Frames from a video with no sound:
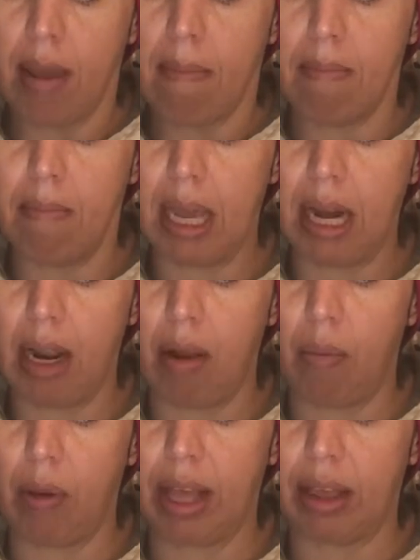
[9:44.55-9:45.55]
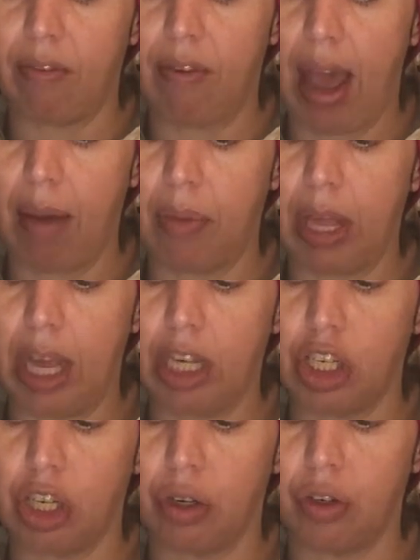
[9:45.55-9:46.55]
meeting with family,
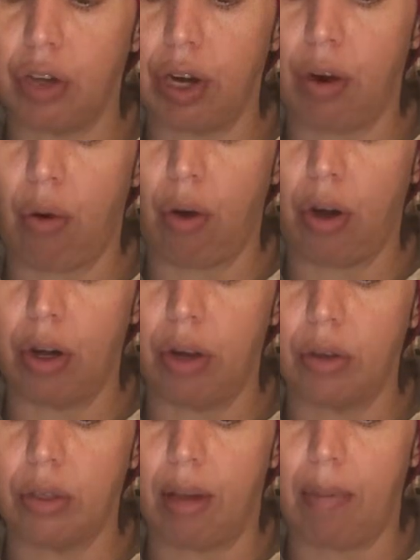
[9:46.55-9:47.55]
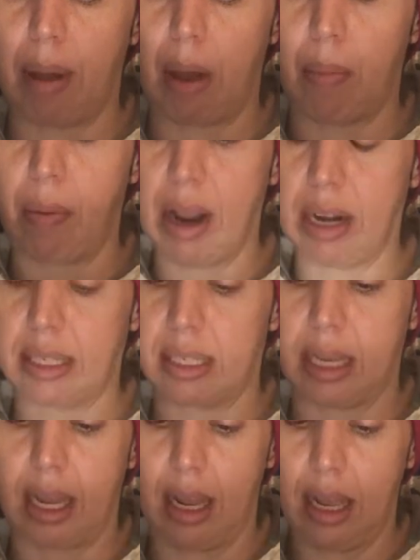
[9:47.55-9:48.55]
children, or news about
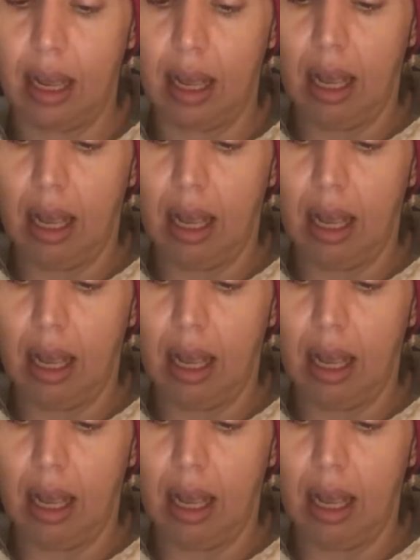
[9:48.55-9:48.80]
pregnancy.